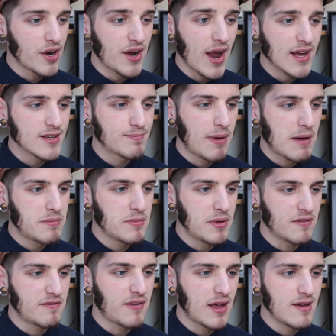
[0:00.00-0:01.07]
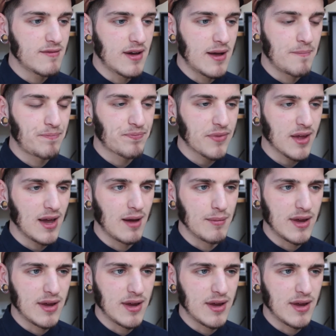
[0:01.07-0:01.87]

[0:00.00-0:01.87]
a nice peppermint flavour. I